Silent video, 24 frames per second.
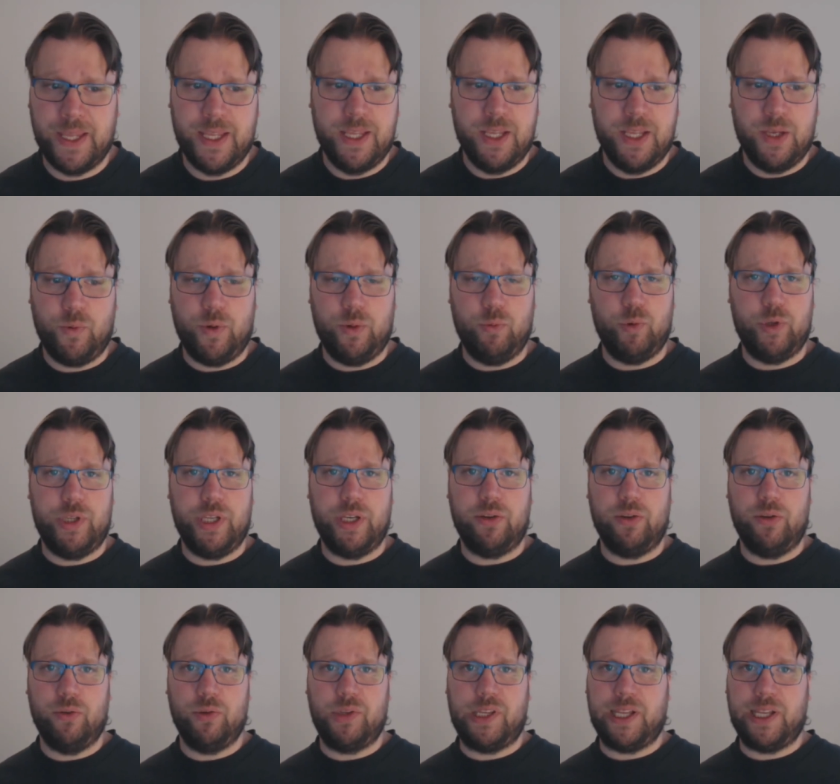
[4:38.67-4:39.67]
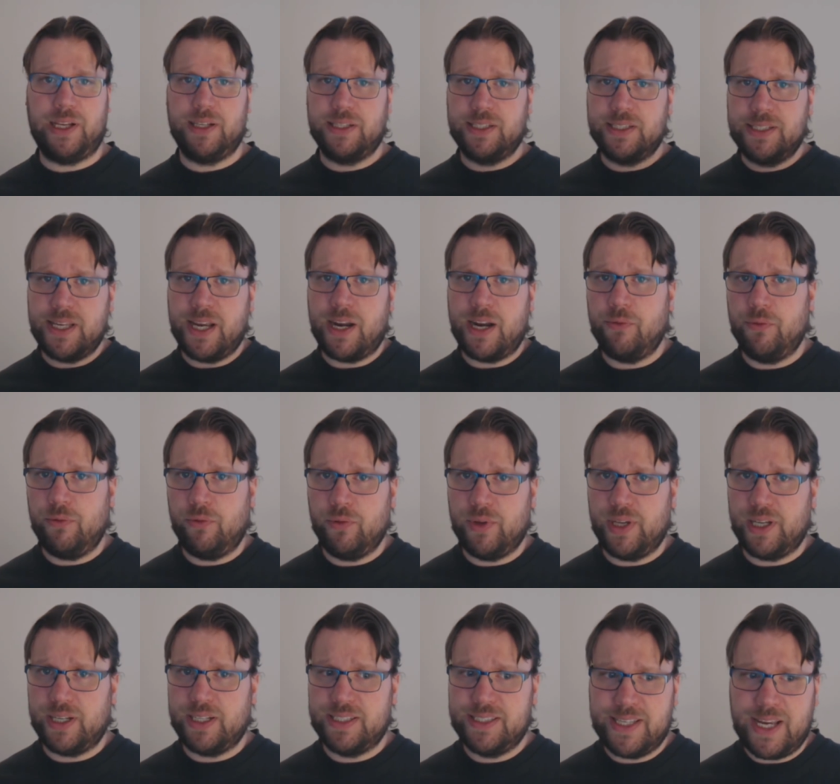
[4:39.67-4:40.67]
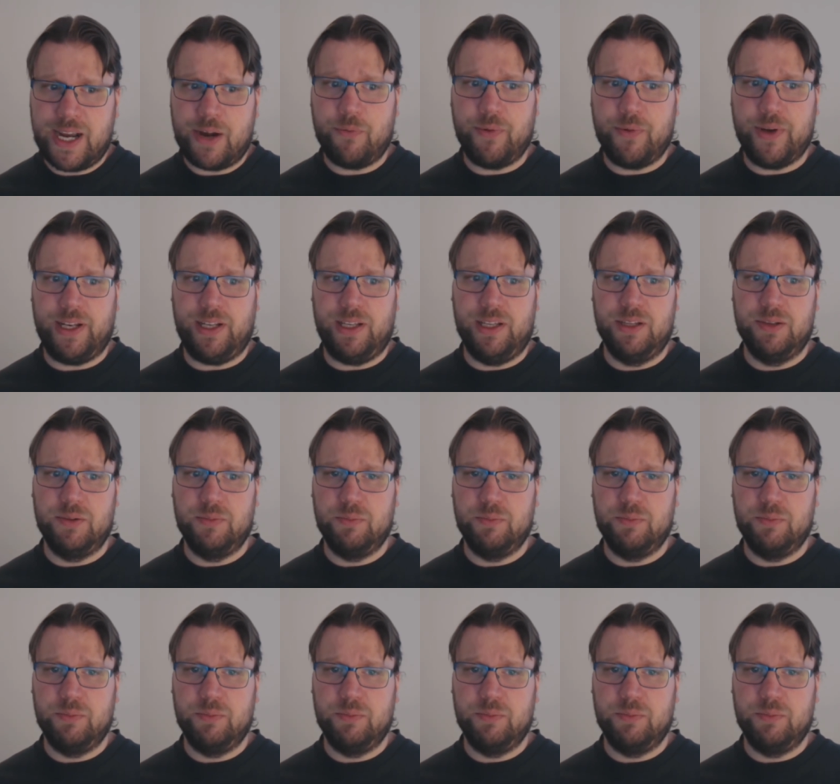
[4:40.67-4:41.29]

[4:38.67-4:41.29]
When we take a look at Xar look at Xaril,